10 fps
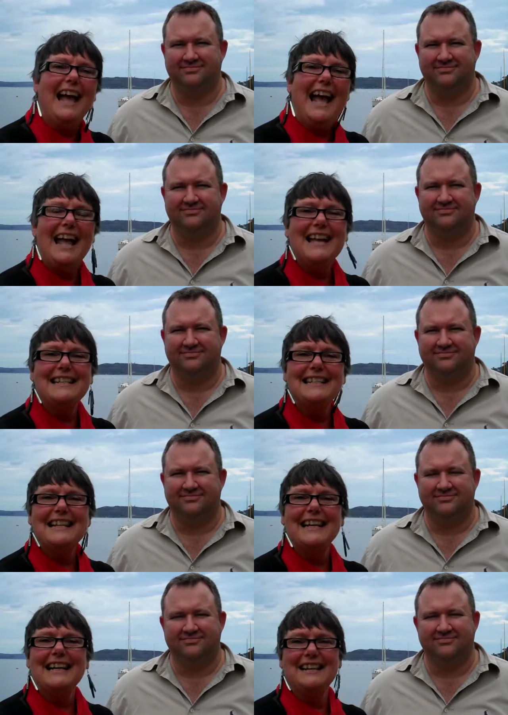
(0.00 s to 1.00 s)
Speaker 1: and
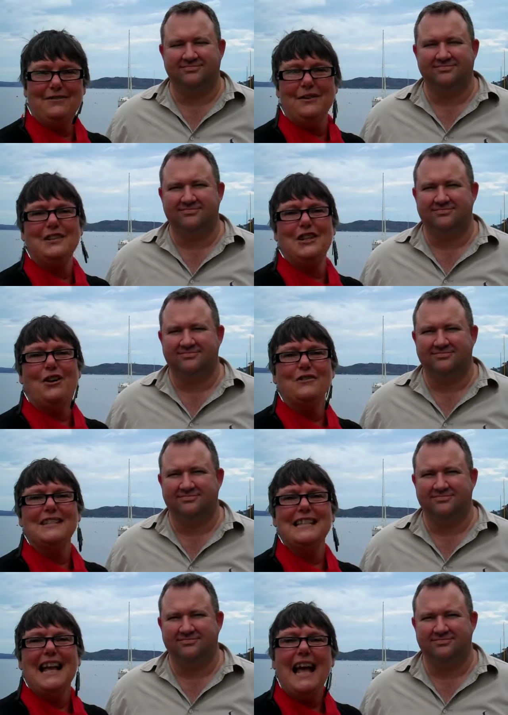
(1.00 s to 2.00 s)
uh, for, to the
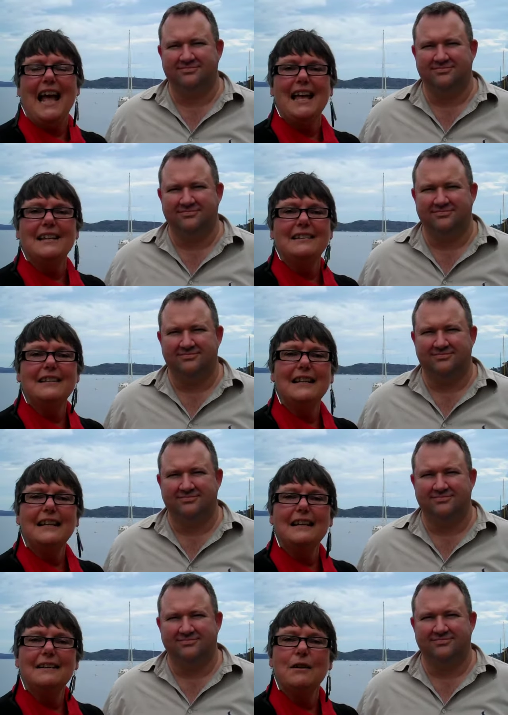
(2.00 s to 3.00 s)
office. And
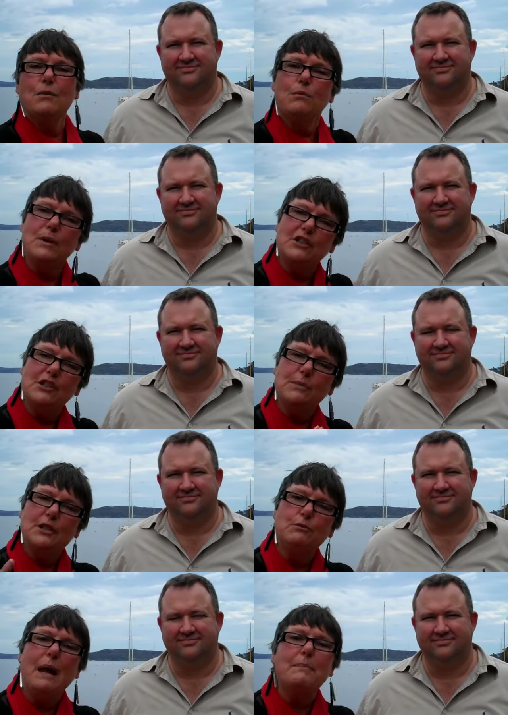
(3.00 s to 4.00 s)
uh, we just
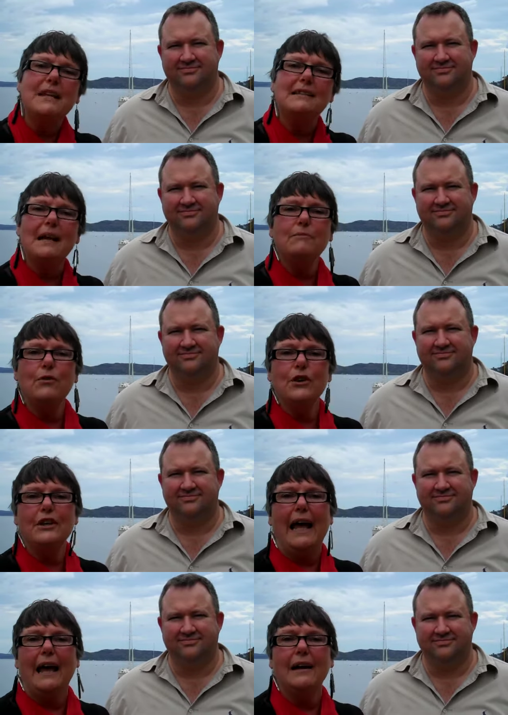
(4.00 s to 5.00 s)
want to wrap things up for you
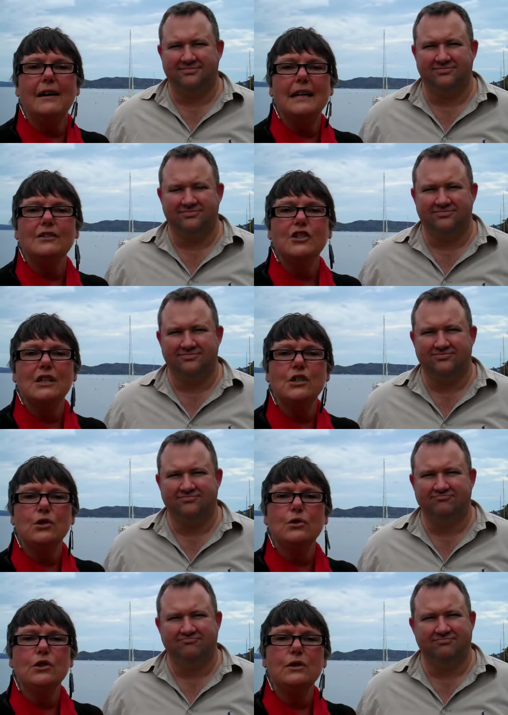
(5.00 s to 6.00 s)
now and just
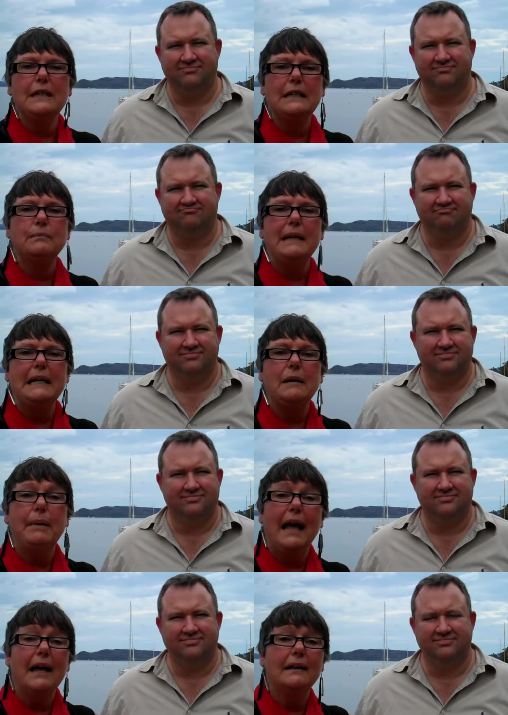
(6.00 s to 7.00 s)
talk to you a little bit
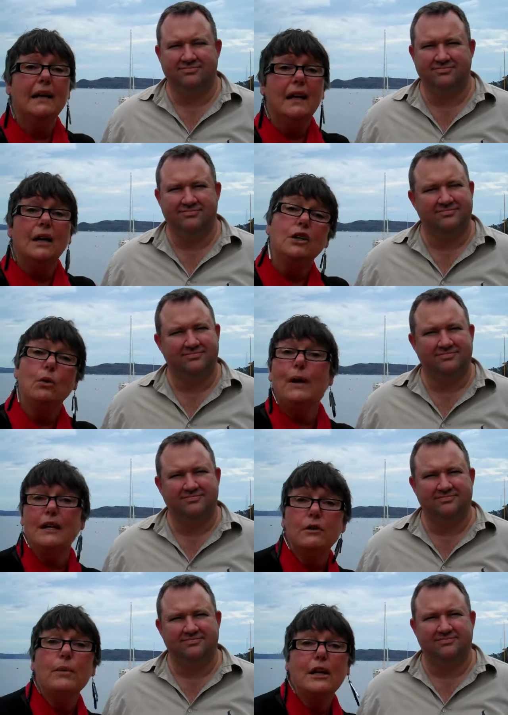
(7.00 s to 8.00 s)
about, you know, where
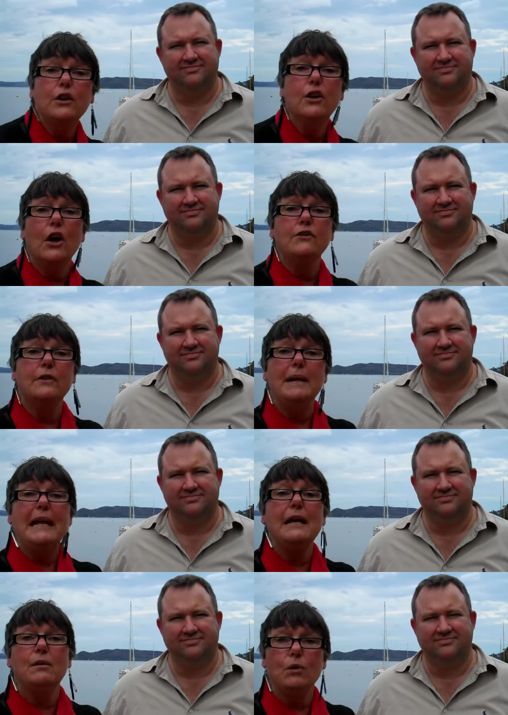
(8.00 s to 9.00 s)
you, where you can go from
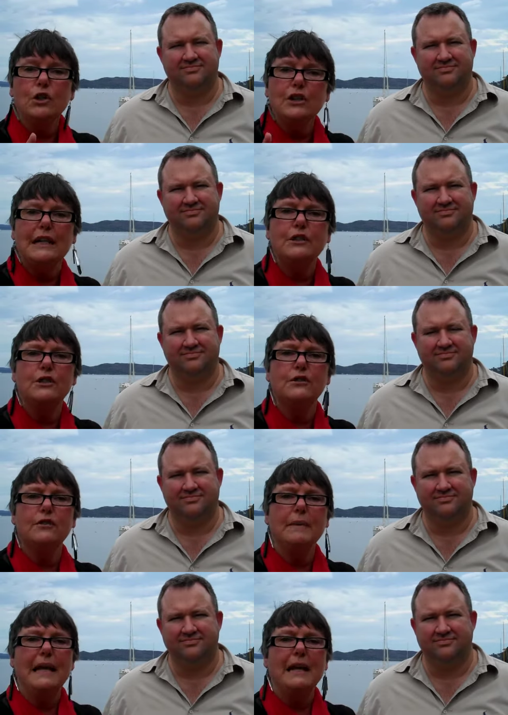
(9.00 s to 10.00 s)
here, what you need to do
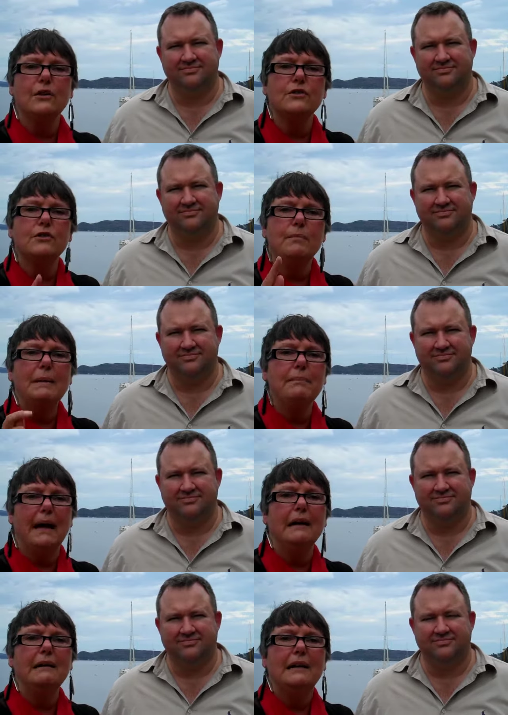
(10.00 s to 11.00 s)
from here. Because
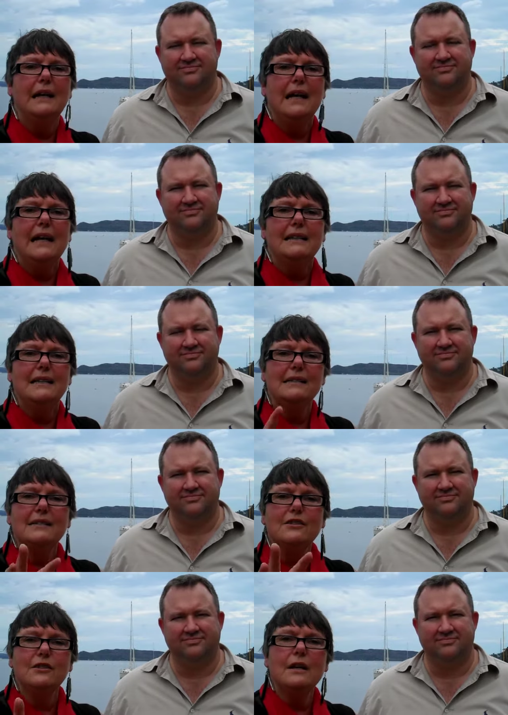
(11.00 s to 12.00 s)
remember, this
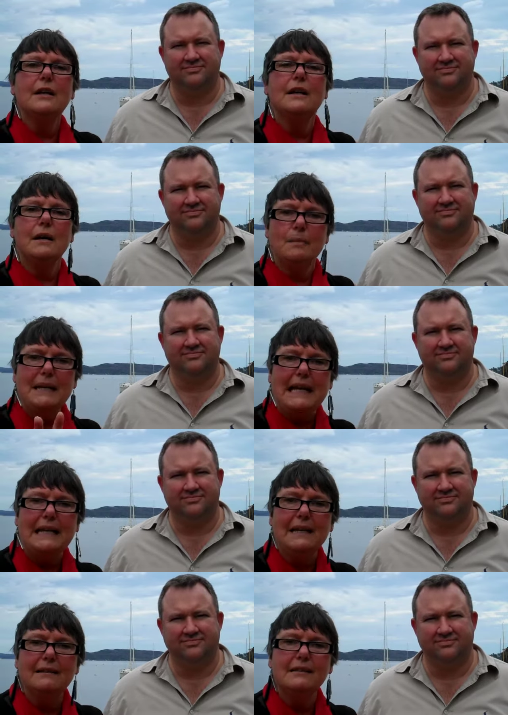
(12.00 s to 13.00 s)
is uh, a
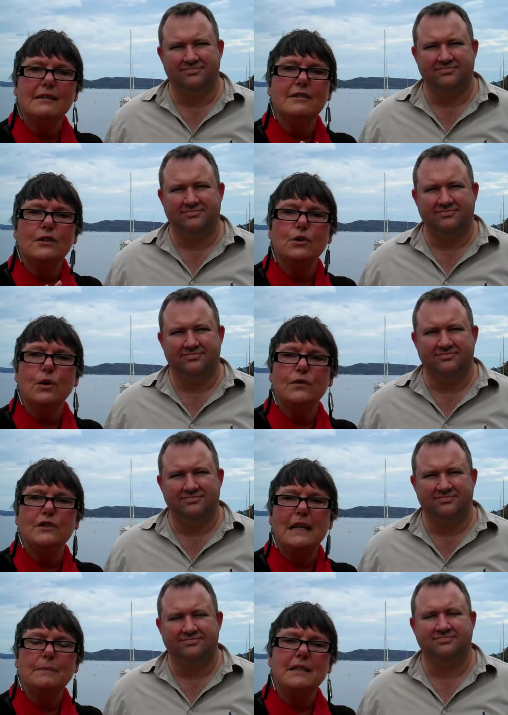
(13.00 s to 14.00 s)
beginning. This is the twelve
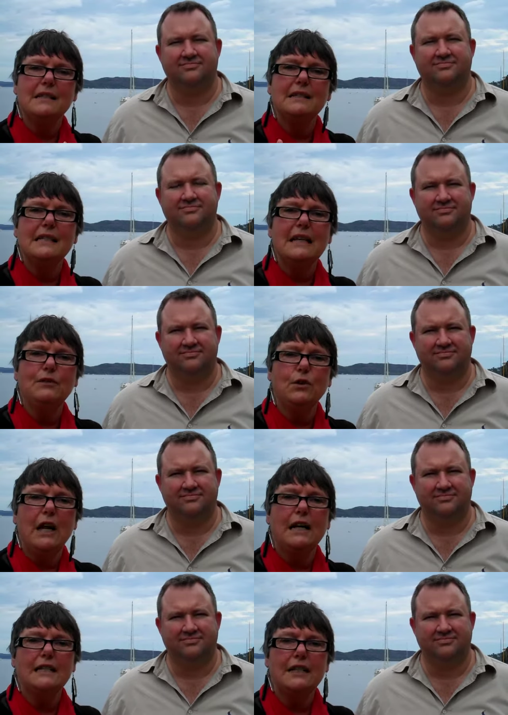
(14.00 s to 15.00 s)
steps. This is to give you an
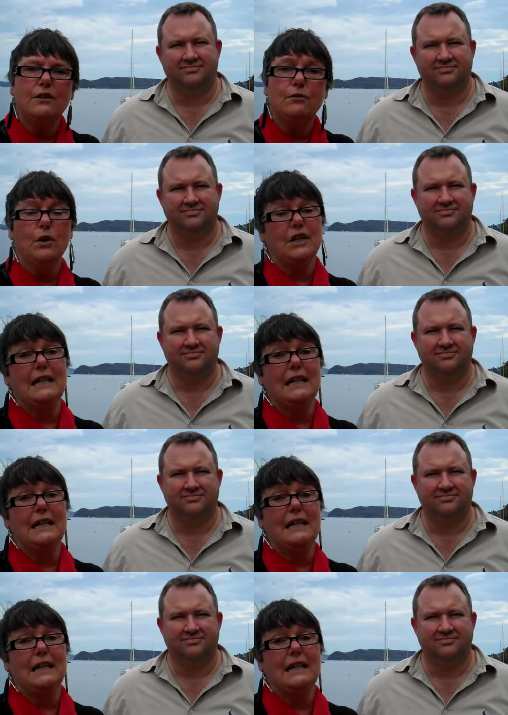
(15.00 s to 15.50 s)
idea of what you